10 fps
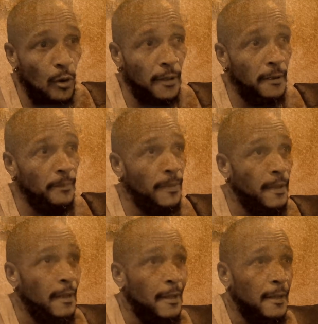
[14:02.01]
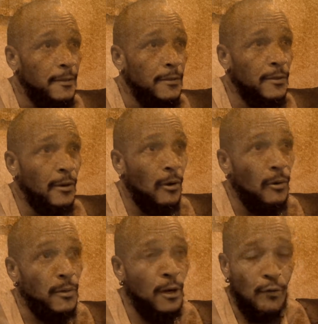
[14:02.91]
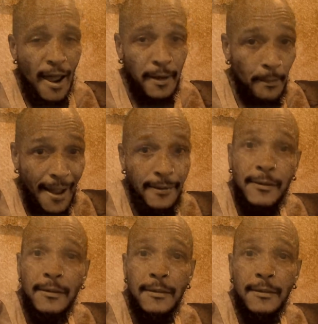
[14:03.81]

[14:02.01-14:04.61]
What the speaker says: him, you know, Karate Mike.